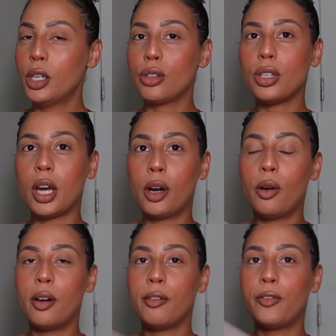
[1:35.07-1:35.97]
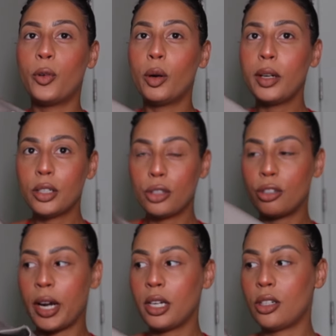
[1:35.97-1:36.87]
So four-way
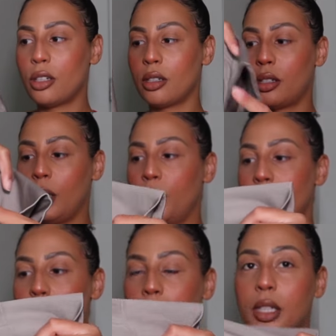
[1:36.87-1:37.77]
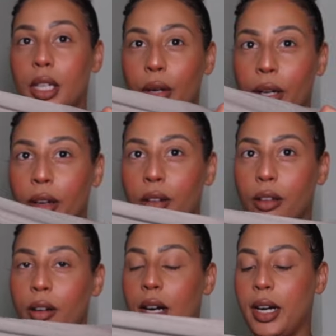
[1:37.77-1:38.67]
stretch, seamless material,
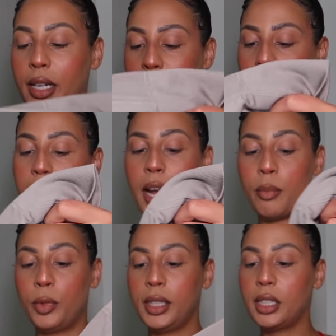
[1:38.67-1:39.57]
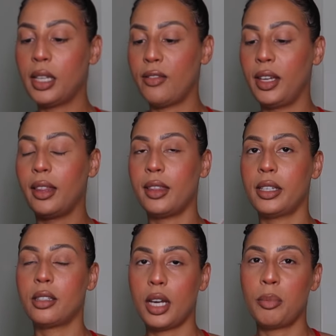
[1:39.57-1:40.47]
you guys. Like, I'm really loving
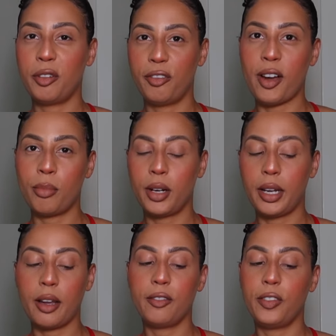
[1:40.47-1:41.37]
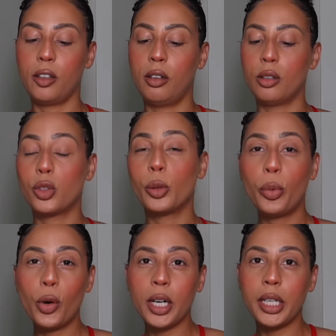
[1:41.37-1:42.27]
this type of fabric. I feel
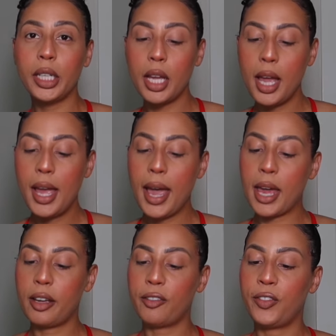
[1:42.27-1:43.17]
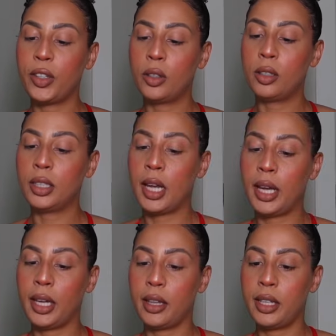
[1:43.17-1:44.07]
supported, and I feel
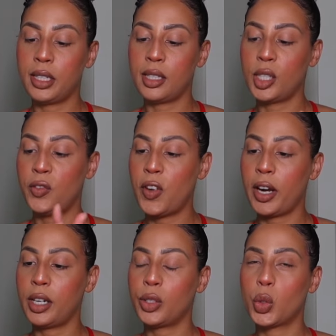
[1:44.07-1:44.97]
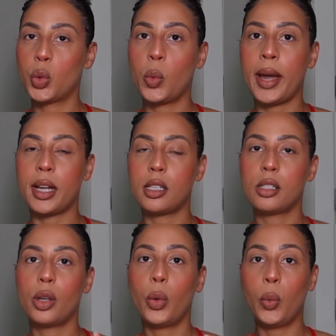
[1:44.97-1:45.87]
like this is very
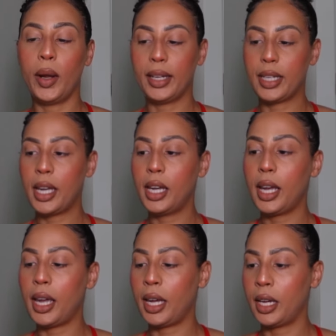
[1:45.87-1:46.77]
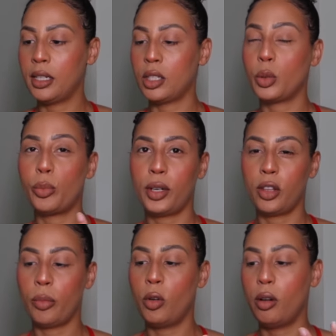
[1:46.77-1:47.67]
sweat wicking and is
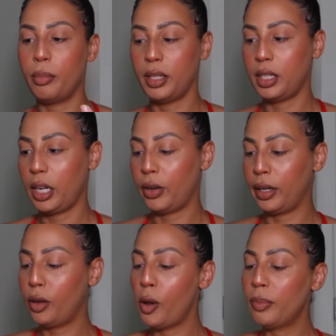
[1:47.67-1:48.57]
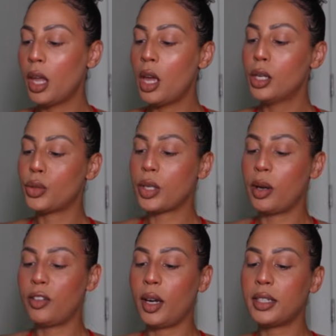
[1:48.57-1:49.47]
breathable material. So
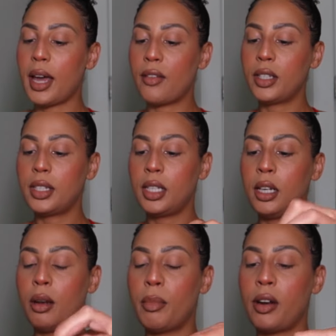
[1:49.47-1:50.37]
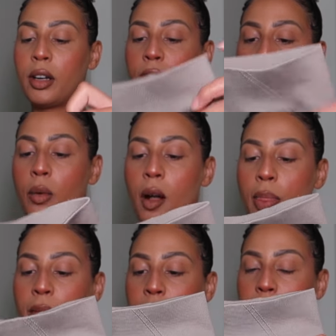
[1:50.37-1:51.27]
if you guys haven't seen my review
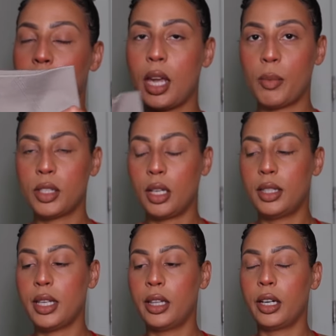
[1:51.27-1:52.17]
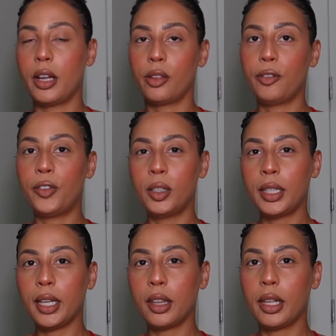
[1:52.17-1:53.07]
on this Amazon seller in the
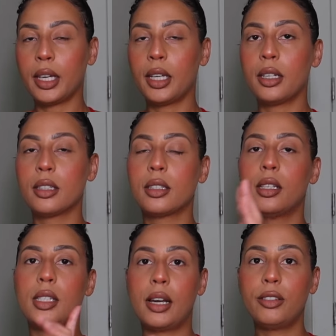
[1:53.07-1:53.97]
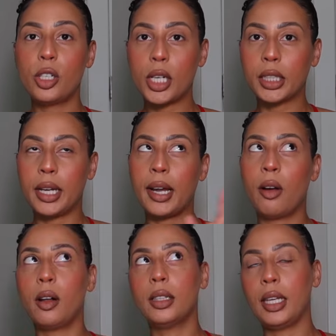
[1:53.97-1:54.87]
full-length leggings, definitely check that
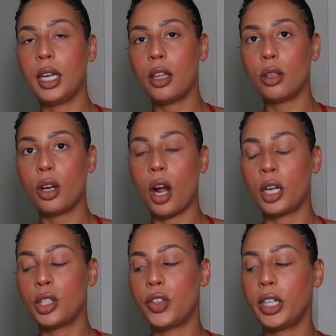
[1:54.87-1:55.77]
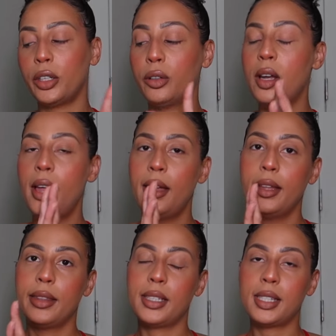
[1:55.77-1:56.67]
out. I'll link it in the cards for you.
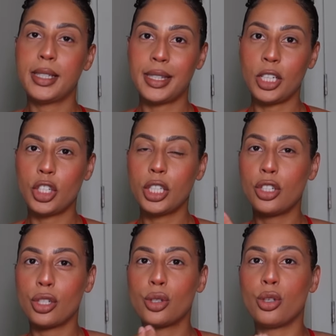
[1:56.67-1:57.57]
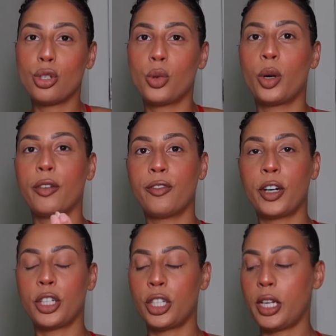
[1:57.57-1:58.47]
This is essentially just the short
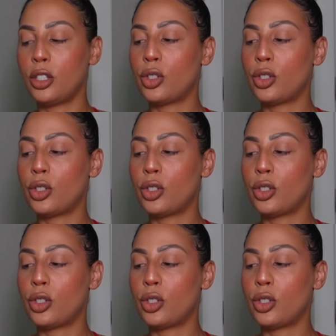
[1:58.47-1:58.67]
version.